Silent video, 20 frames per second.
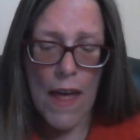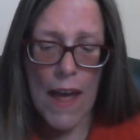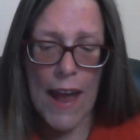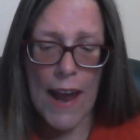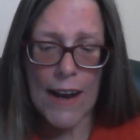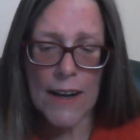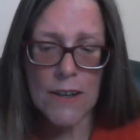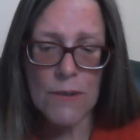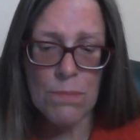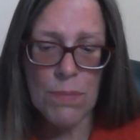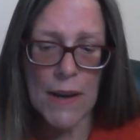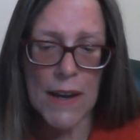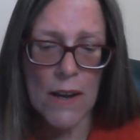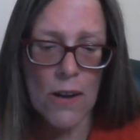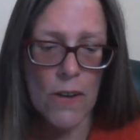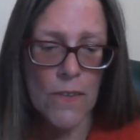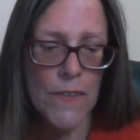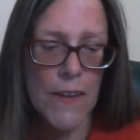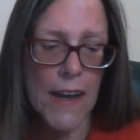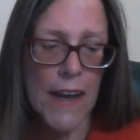and be
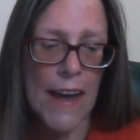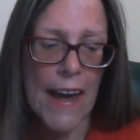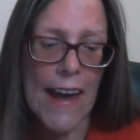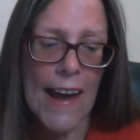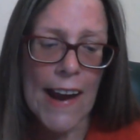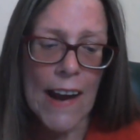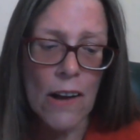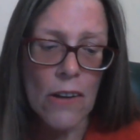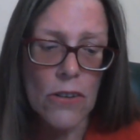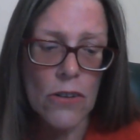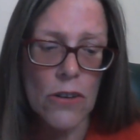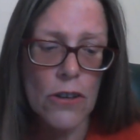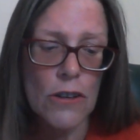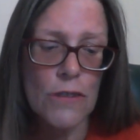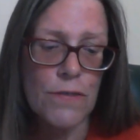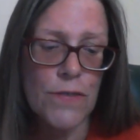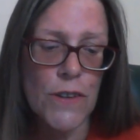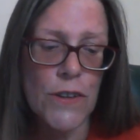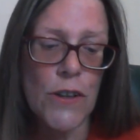on the outlook for